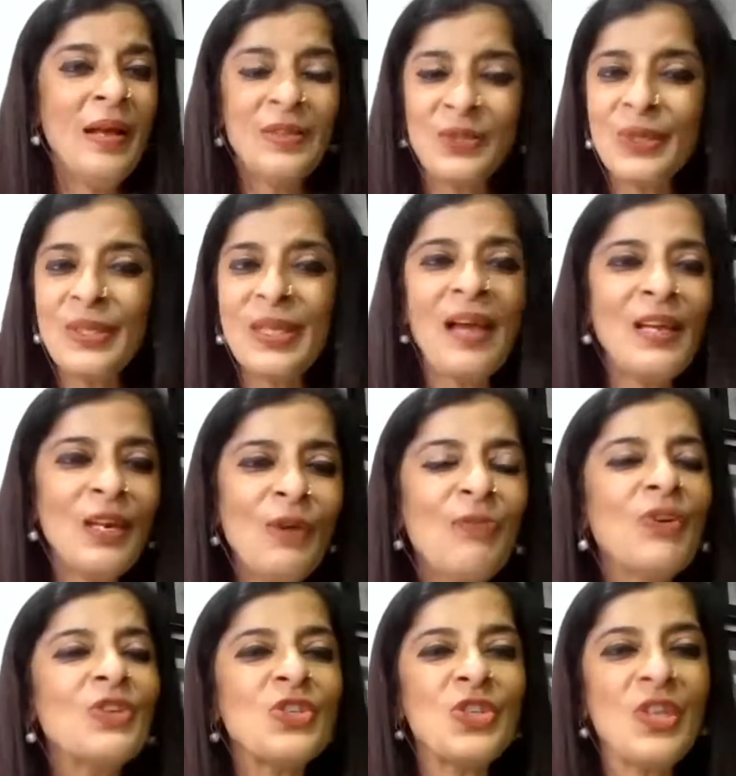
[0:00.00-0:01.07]
So thank you
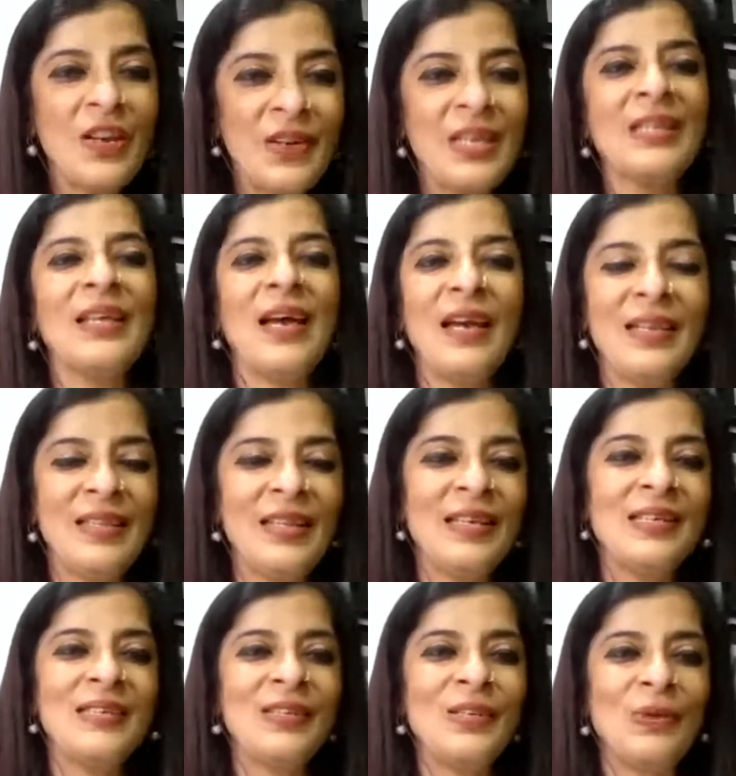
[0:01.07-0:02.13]
for sharing
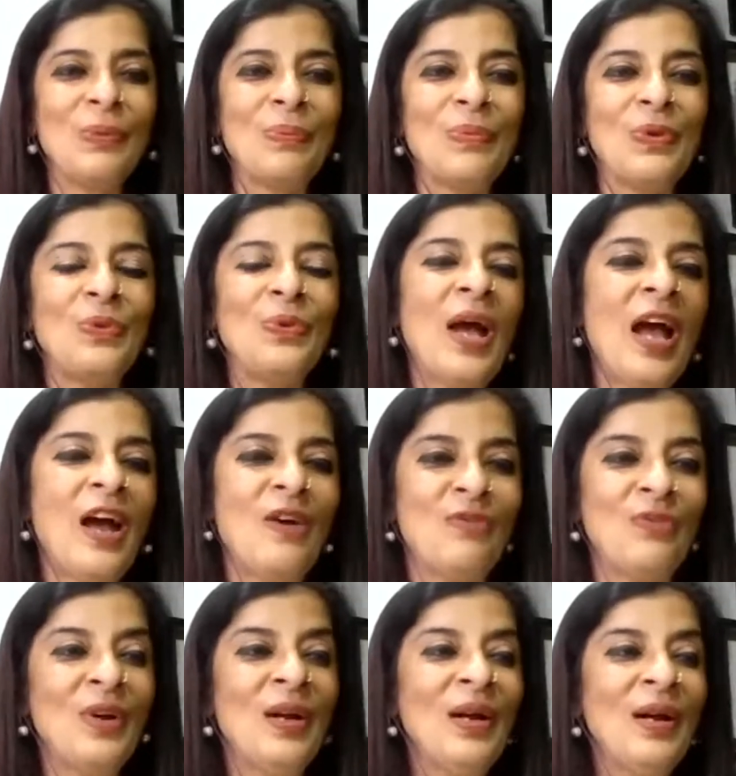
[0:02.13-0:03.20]
that you
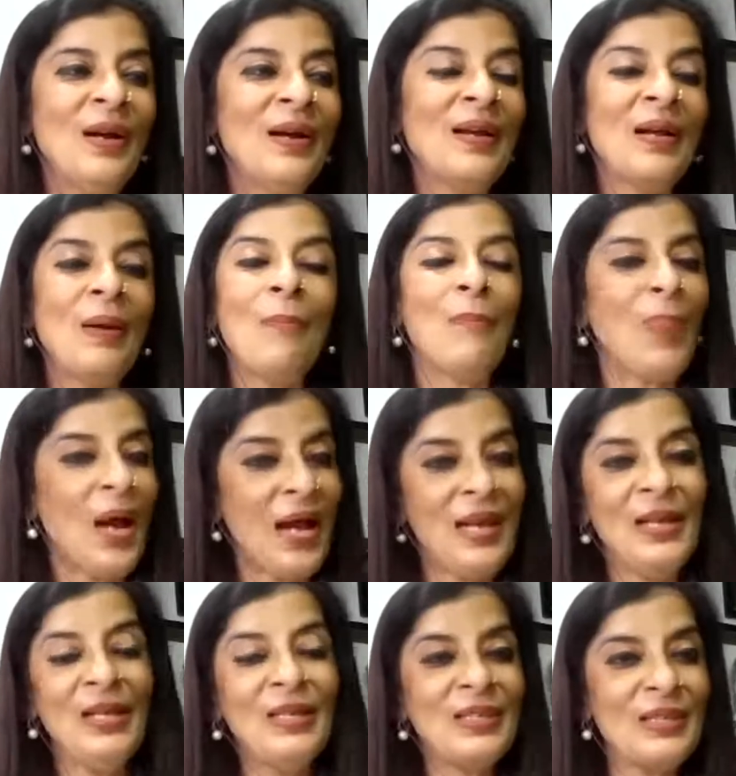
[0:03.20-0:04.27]
have
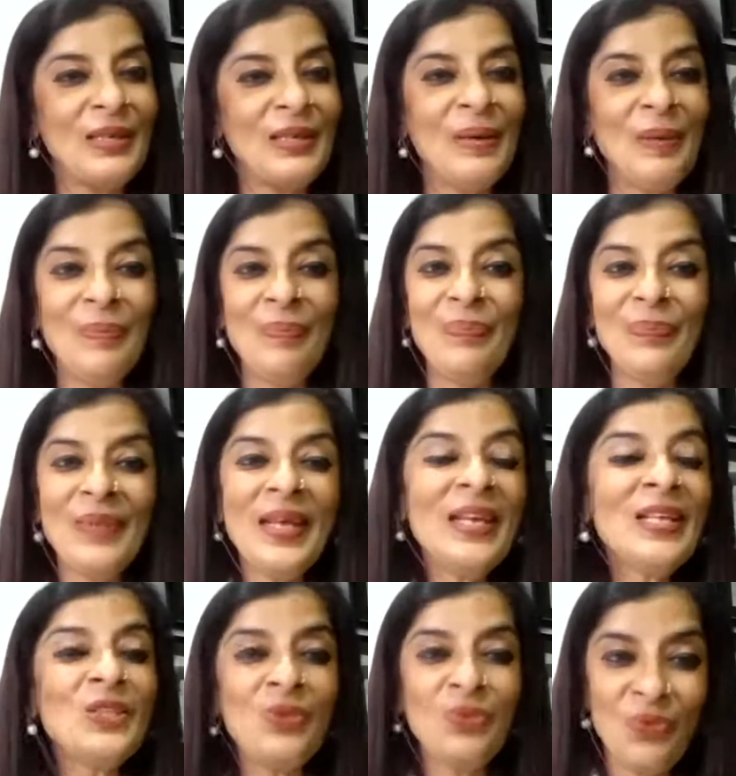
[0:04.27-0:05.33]
compiled
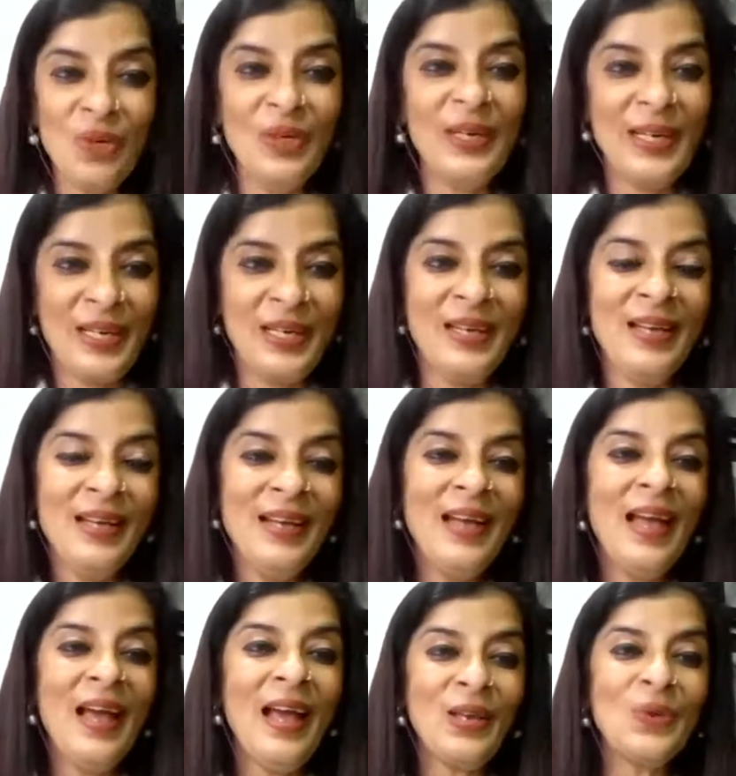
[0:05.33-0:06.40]
his work
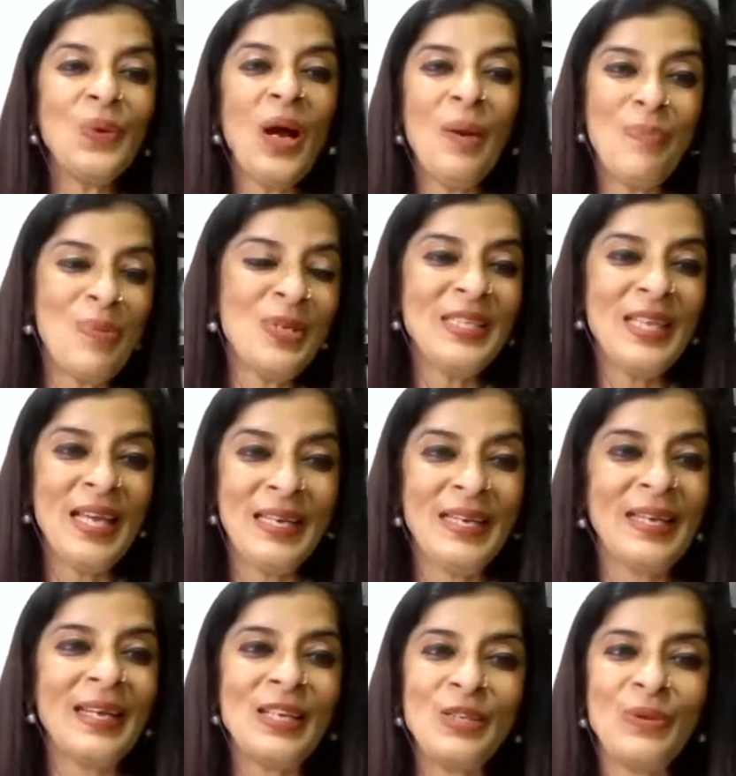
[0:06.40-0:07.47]
and you are
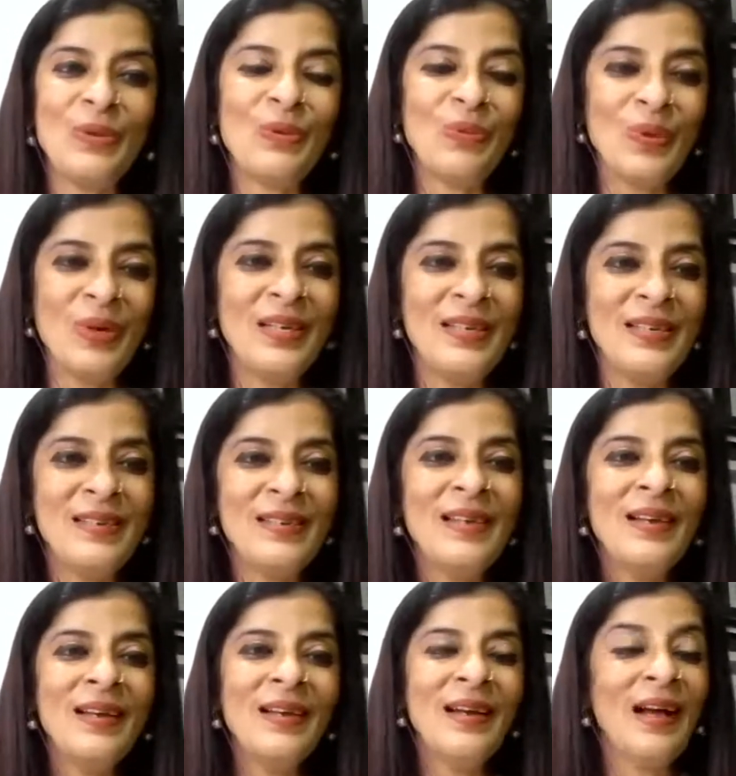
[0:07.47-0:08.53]
presenting it to the world.
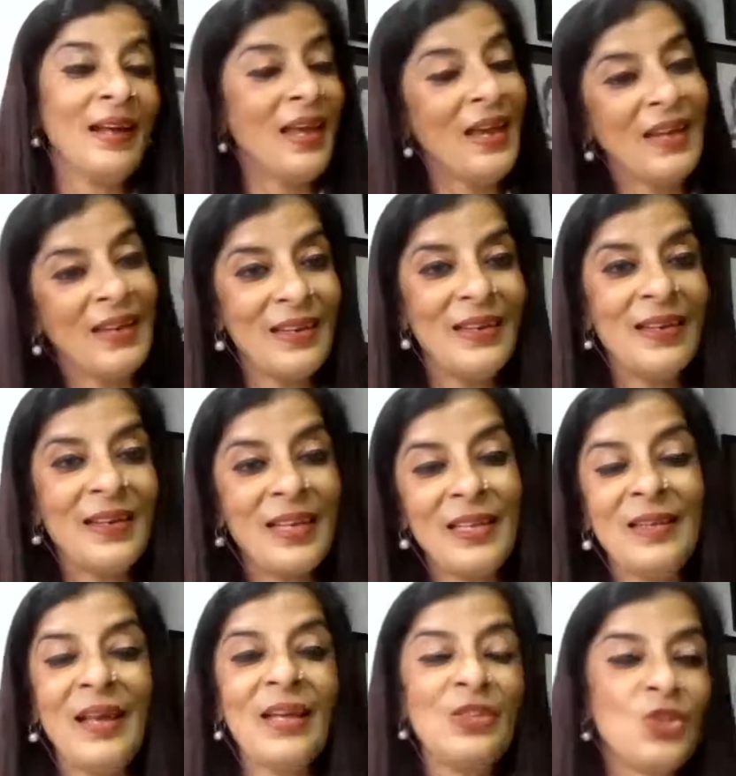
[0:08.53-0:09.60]
Again,
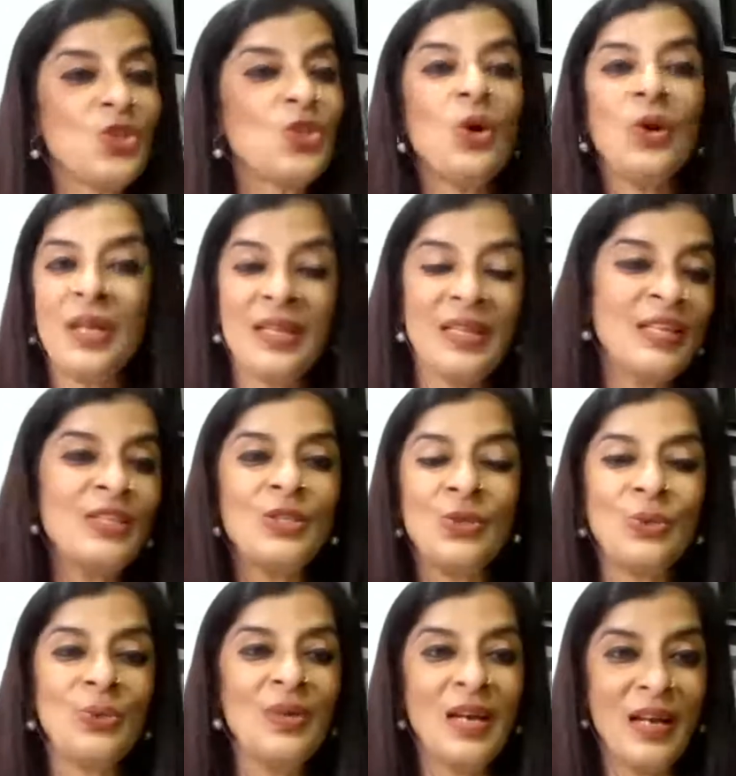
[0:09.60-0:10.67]
ensuring that
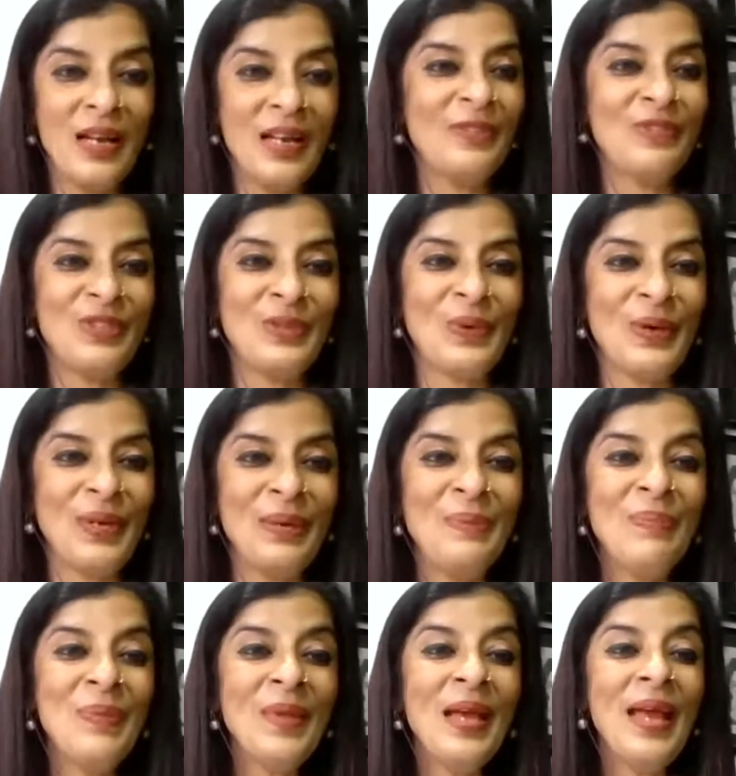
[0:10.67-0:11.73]
Surya lives on.